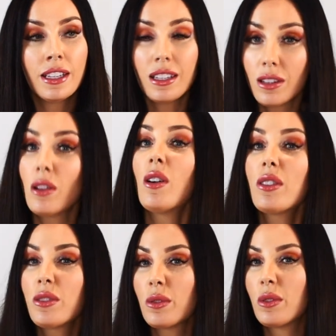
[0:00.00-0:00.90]

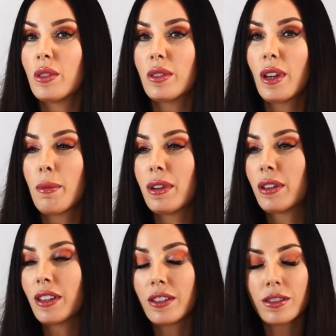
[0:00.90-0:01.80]
loss, or, I mean, look,
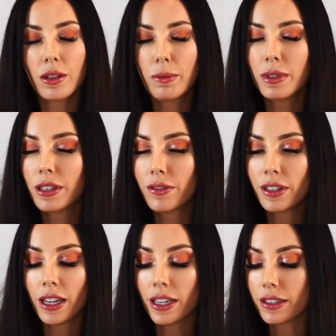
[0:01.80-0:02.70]
there's so many
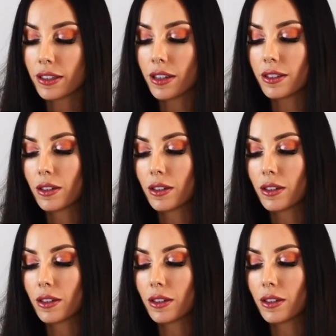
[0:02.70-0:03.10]
different layers to this.